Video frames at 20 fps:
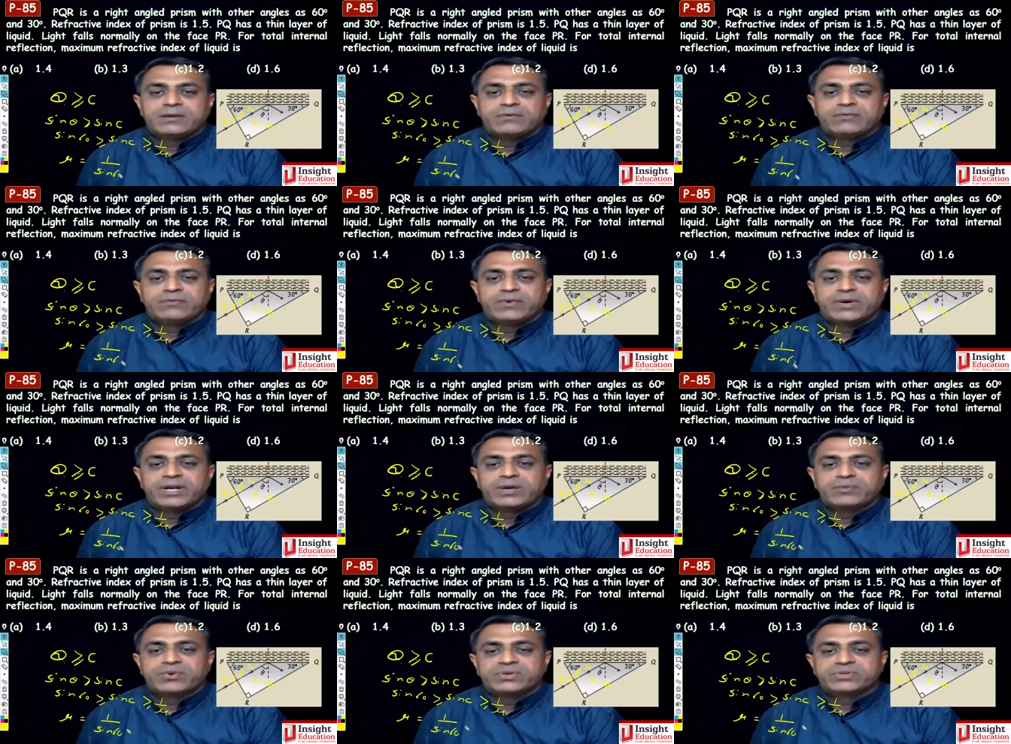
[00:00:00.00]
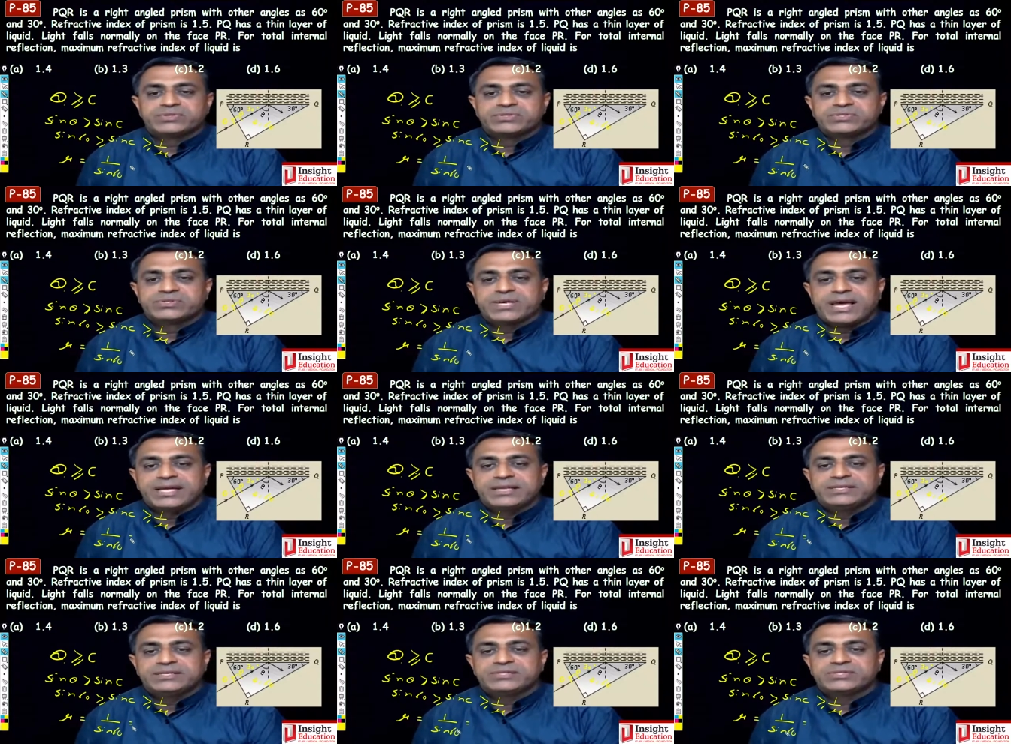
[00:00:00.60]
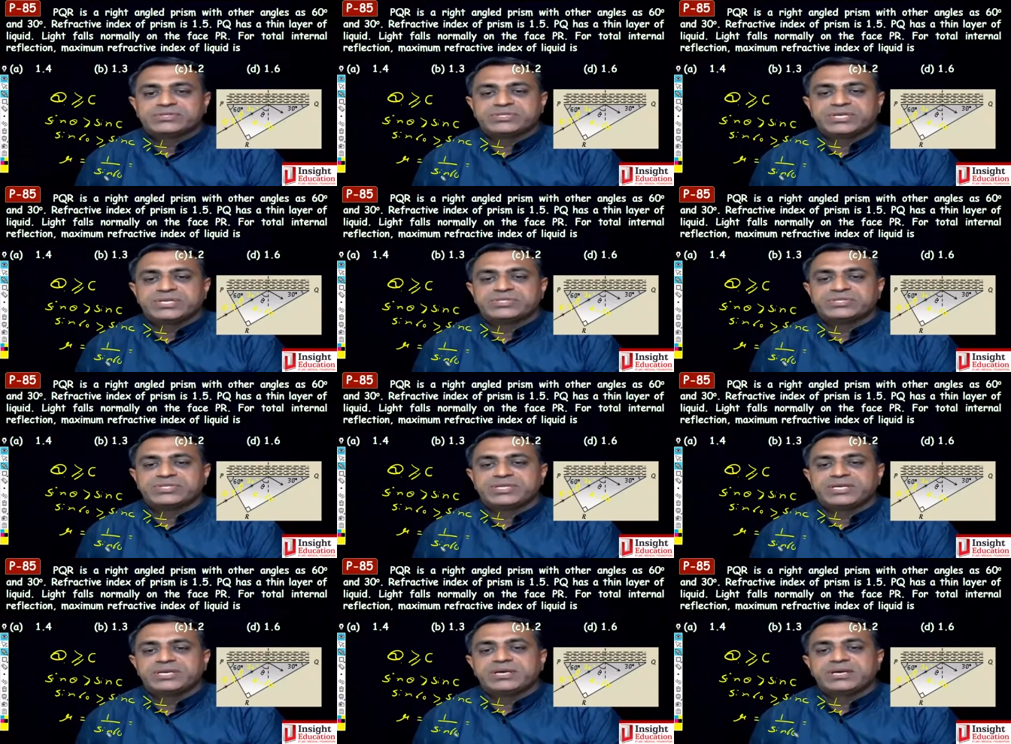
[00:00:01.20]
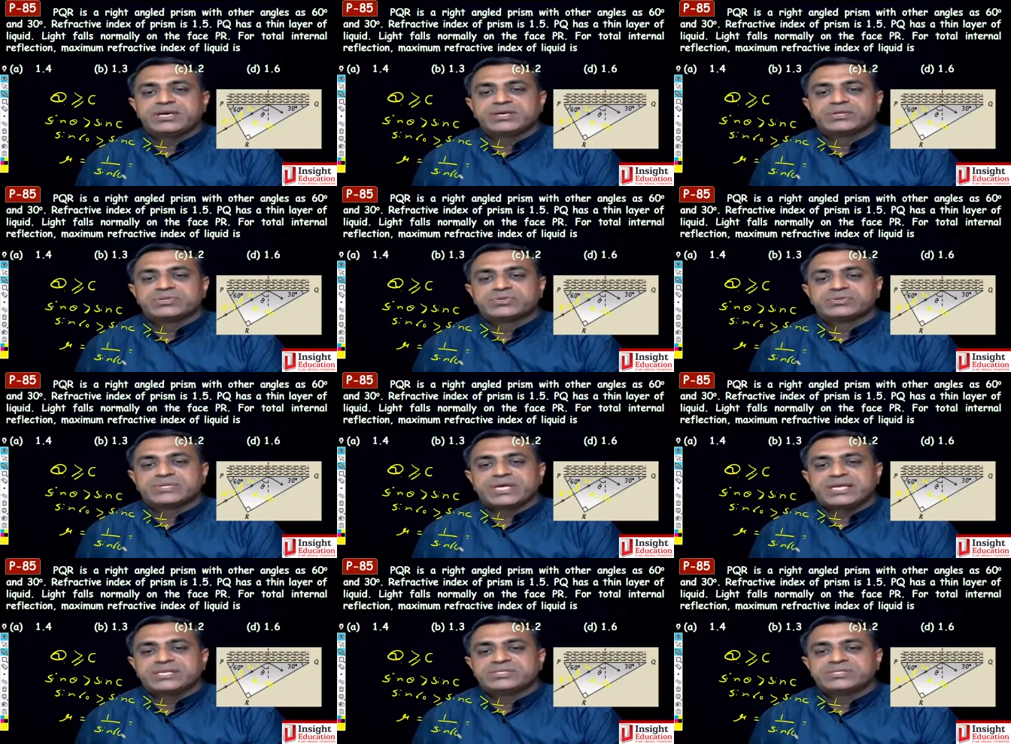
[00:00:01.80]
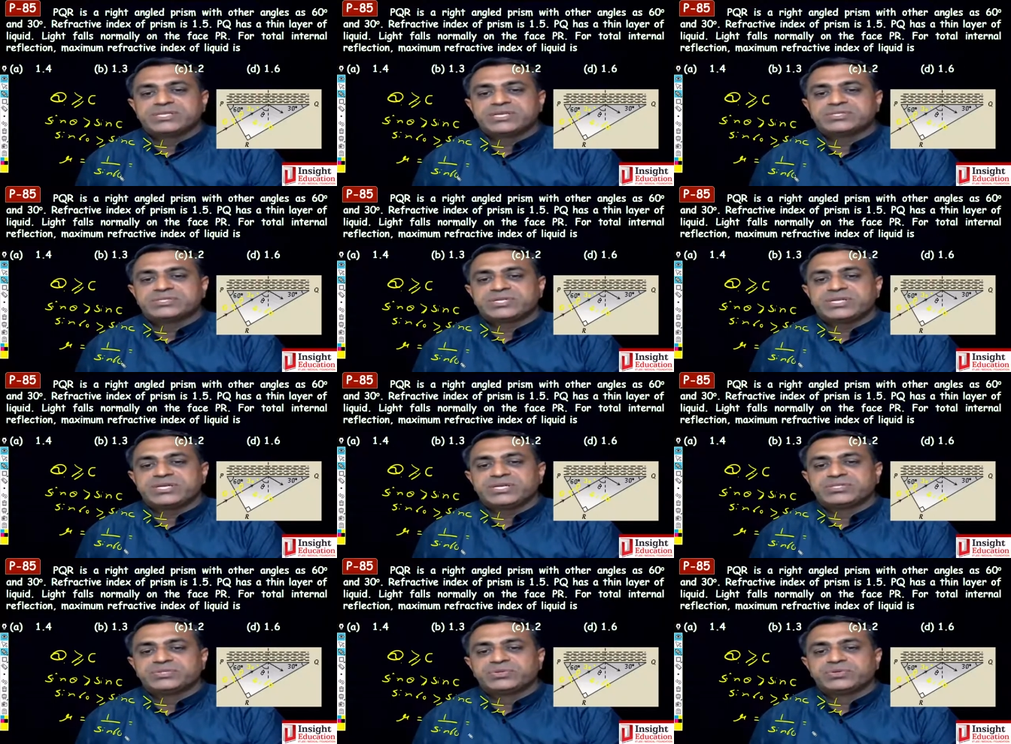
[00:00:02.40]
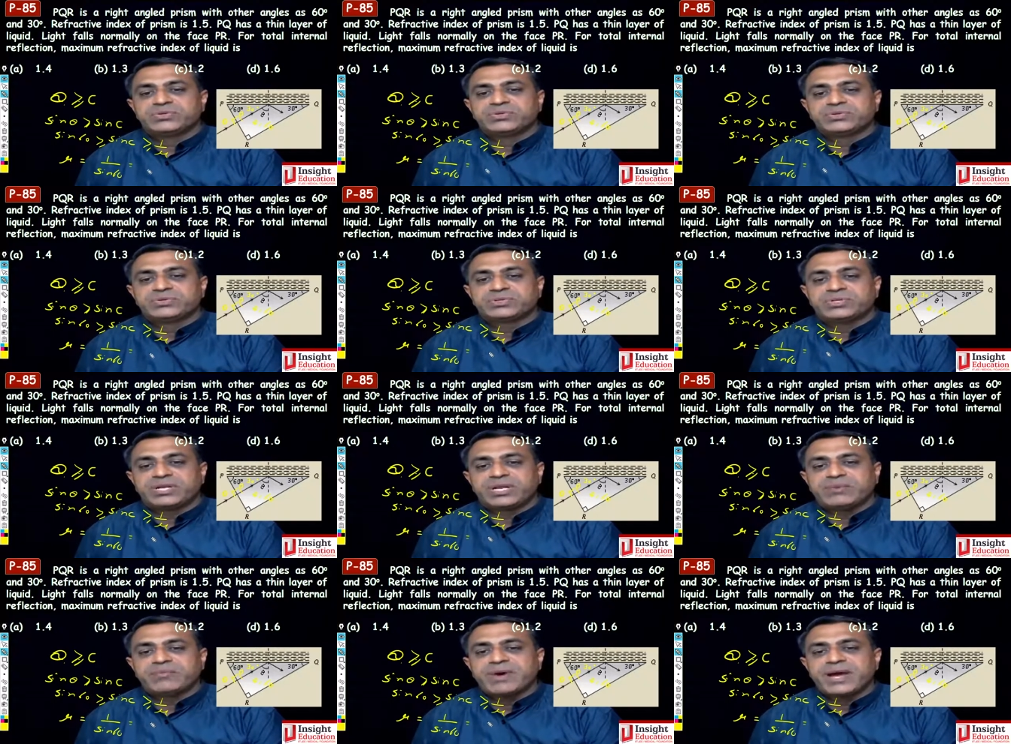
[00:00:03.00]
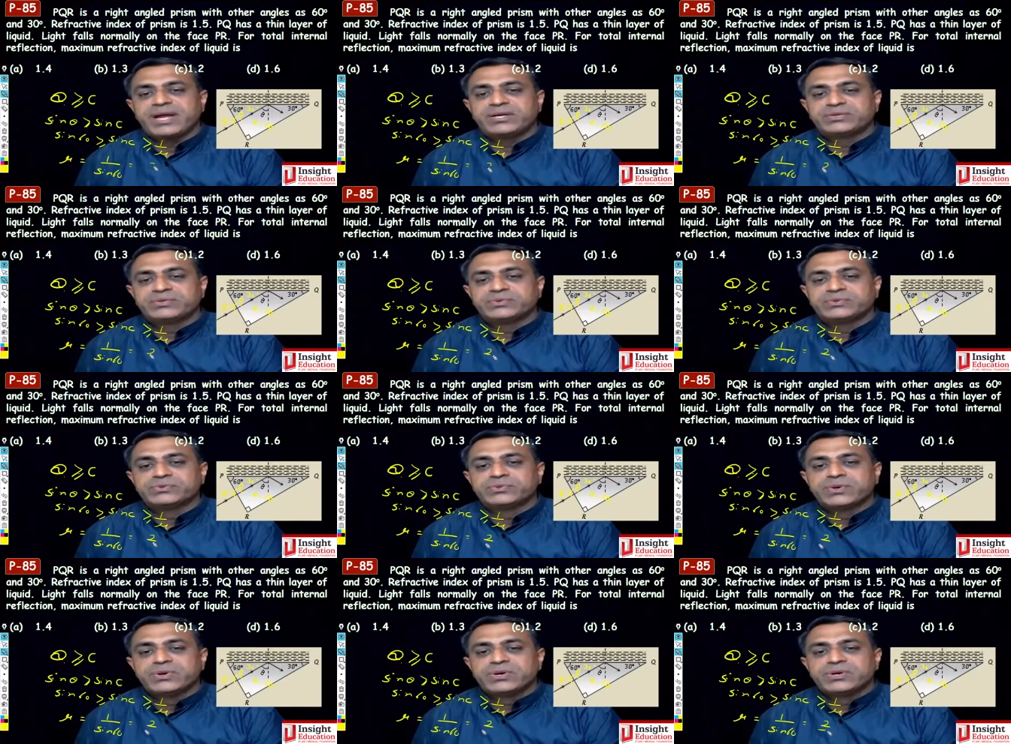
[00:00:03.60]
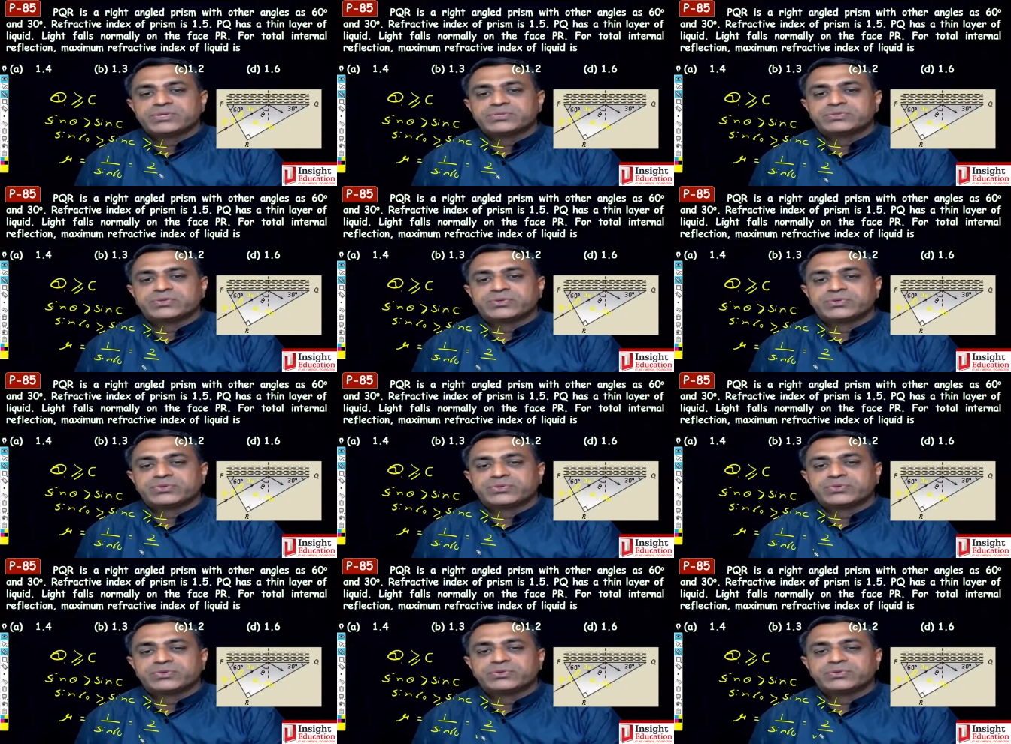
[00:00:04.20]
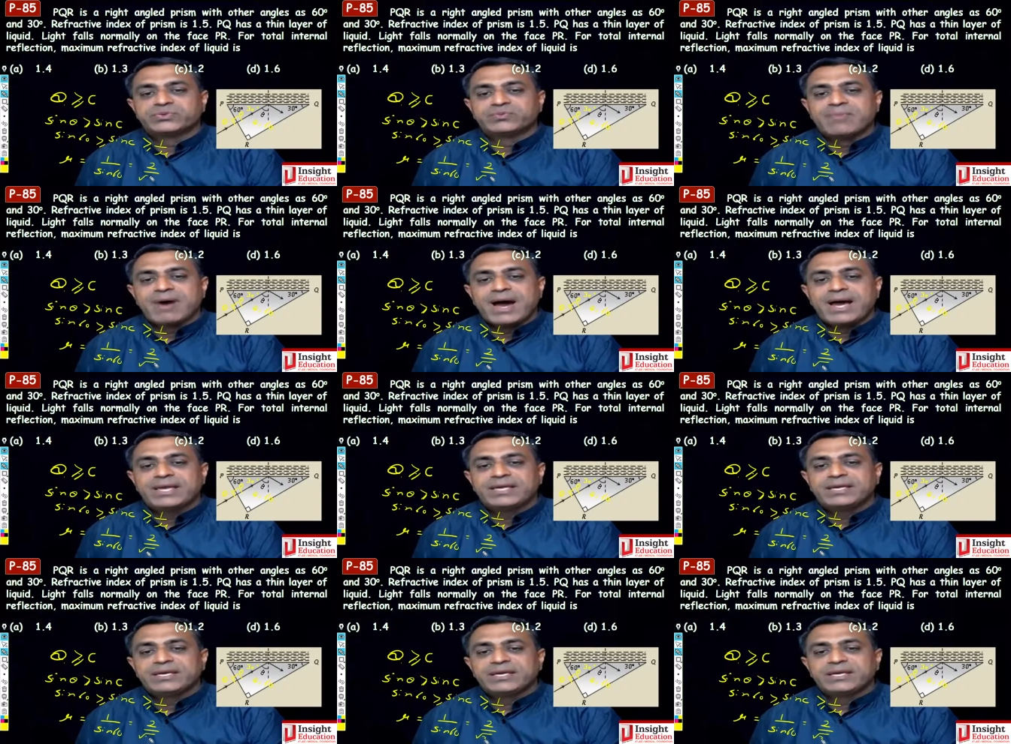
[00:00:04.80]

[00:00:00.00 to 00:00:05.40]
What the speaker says: 1 upon sine 60. So sine 60 is root 3 by 2. So 2 by